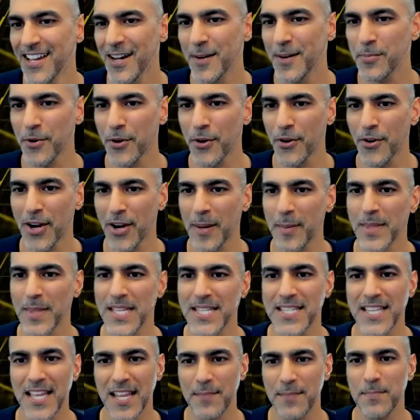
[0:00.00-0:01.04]
a program, and they
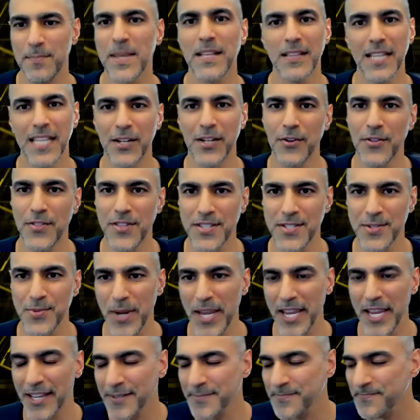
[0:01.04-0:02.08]
said, "Be a leader this
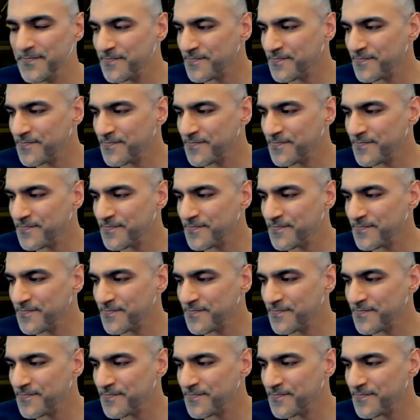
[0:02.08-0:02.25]
week."